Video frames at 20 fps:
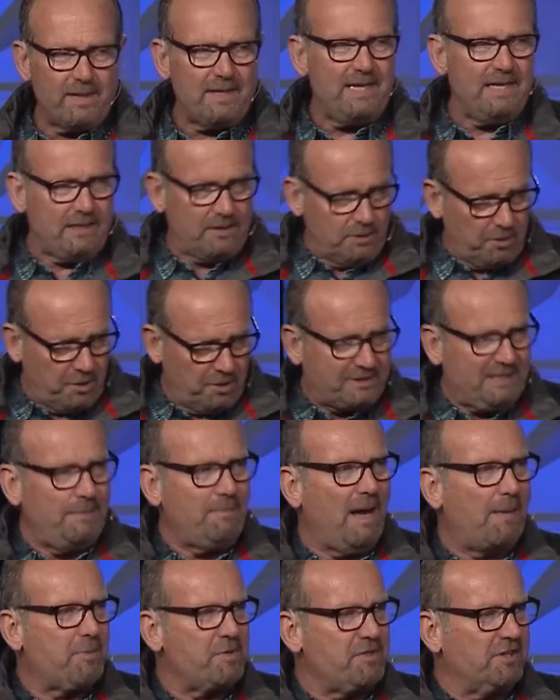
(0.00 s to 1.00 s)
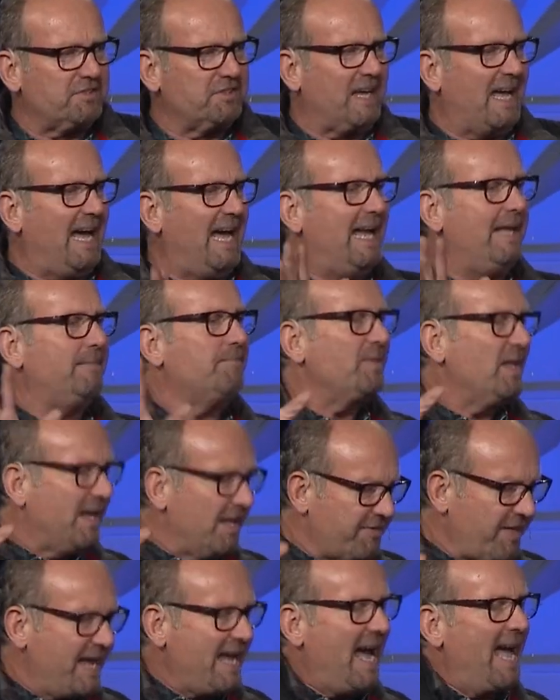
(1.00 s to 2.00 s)
he hooked him up with this guy, and
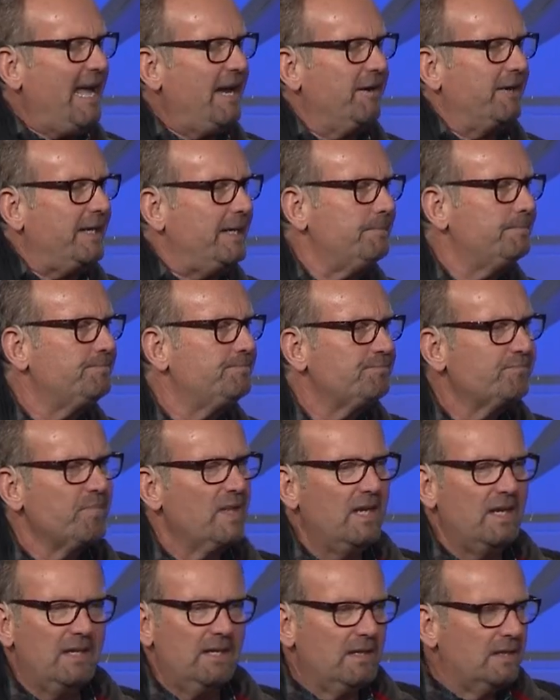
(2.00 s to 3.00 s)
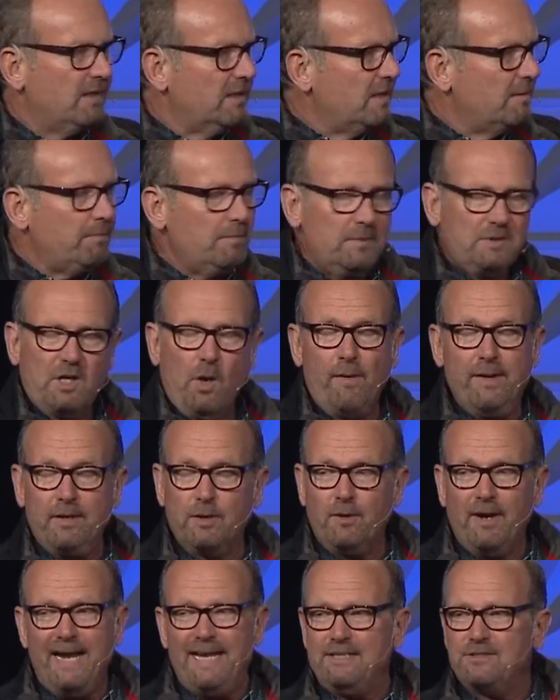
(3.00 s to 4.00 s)
they hired him. Going
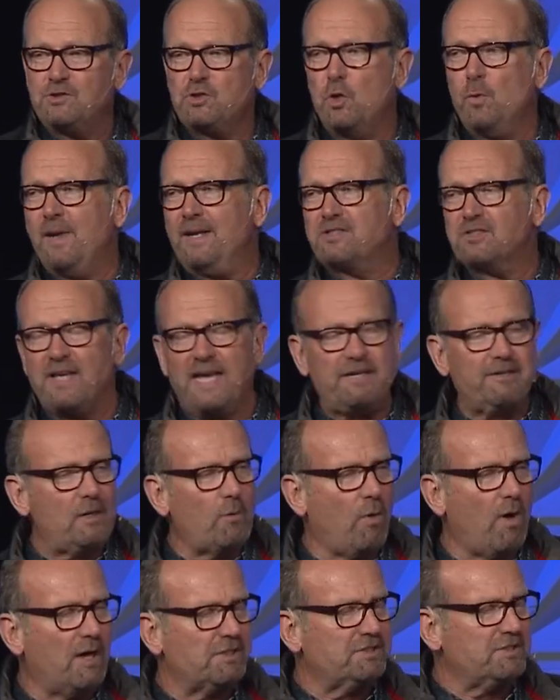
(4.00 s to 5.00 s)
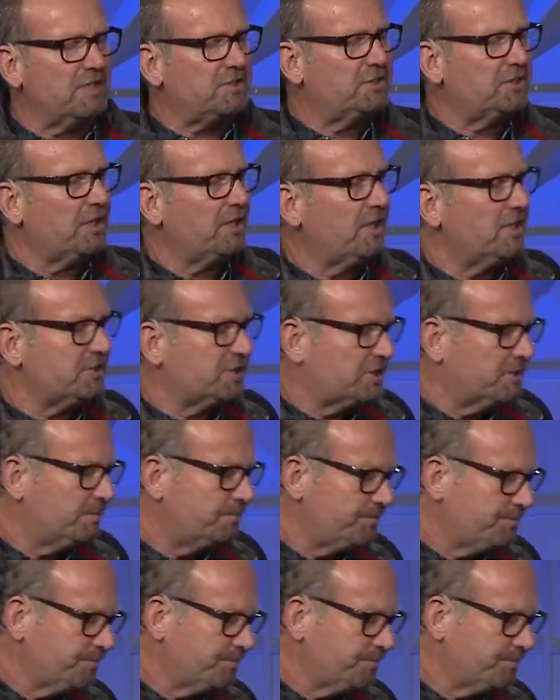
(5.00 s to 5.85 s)
great. Two weeks later, he walks into church